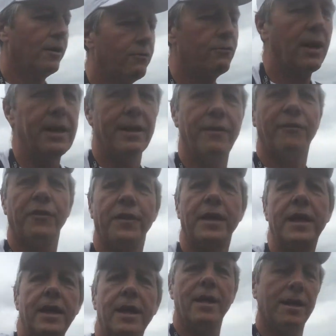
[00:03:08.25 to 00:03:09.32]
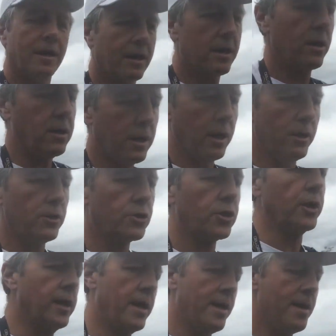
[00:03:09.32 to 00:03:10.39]
ready for the
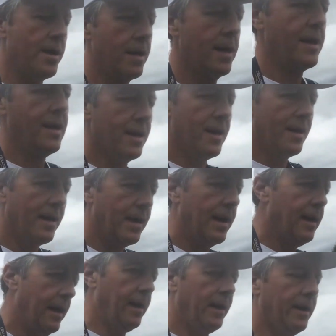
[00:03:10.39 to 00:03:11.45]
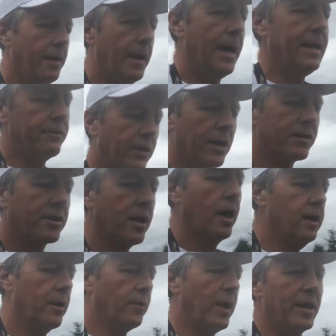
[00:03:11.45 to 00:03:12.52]
conclusion. Eight race
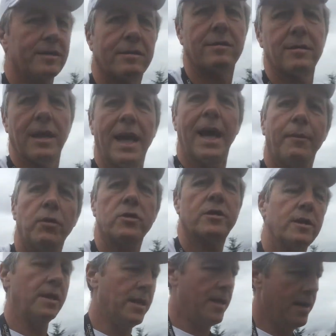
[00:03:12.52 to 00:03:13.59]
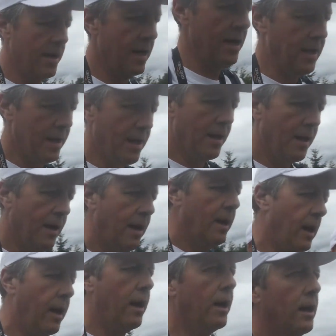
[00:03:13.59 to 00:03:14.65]
card awaits us at Hamilton.
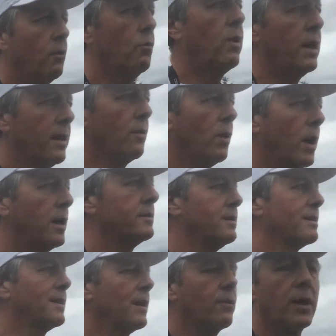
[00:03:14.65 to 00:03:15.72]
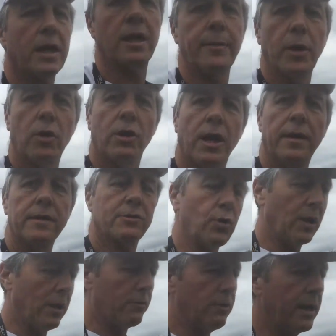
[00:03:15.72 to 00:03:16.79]
Weather-wise, I think we're going to be all right. There's
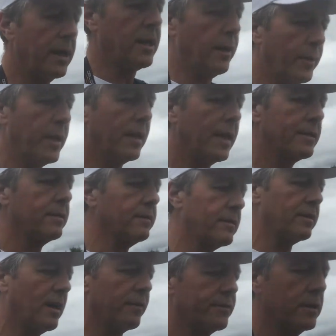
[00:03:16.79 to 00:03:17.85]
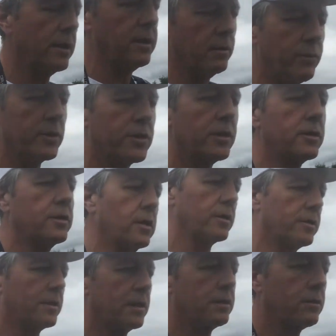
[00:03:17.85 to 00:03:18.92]
quite a lot of rain coming later this afternoon, which is
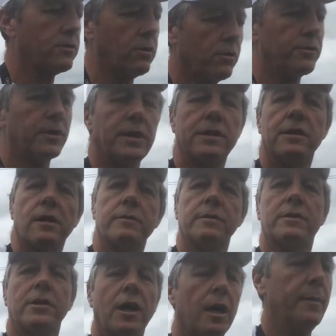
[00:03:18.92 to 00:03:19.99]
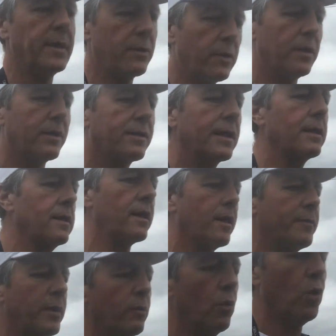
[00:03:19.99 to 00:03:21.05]
just extraordinary in terms of timing when you think that
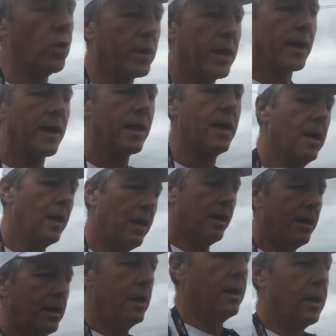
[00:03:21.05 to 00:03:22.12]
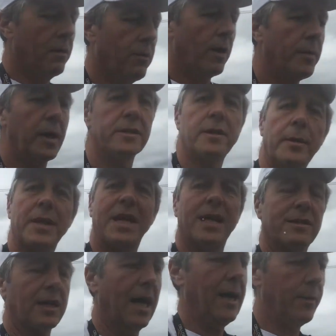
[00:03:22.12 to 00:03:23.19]
I've been walking. Well, by the time I
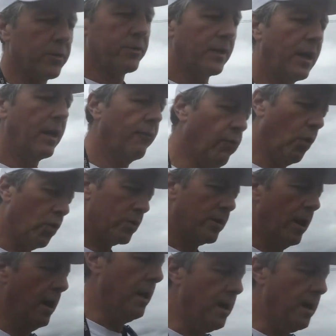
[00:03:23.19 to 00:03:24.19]
get to Hamilton, I'll have walked